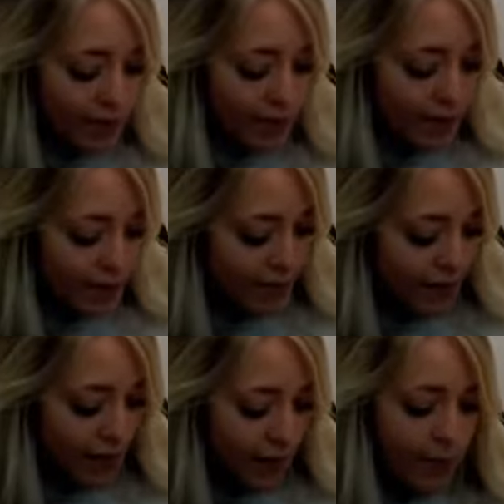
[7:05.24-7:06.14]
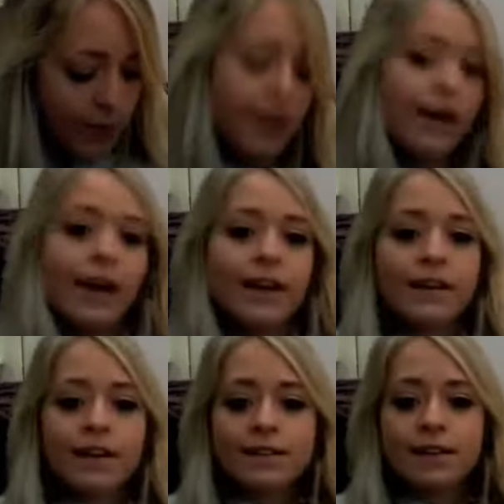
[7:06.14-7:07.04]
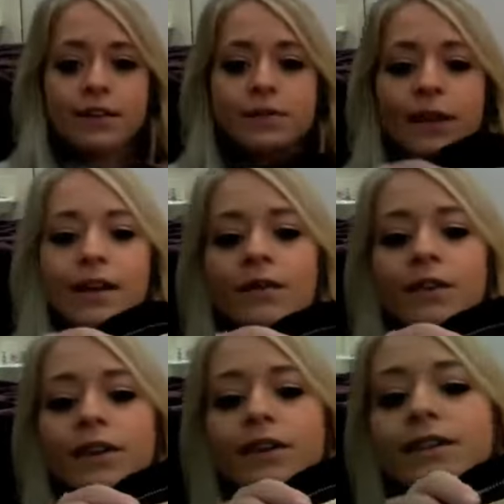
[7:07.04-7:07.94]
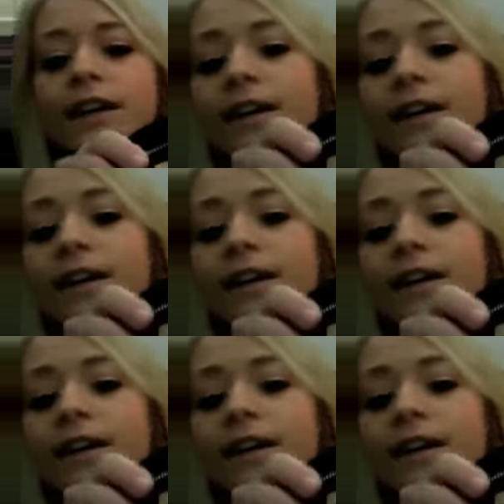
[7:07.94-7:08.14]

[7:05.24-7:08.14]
I looked it up online. That's how you spell it, if you can see.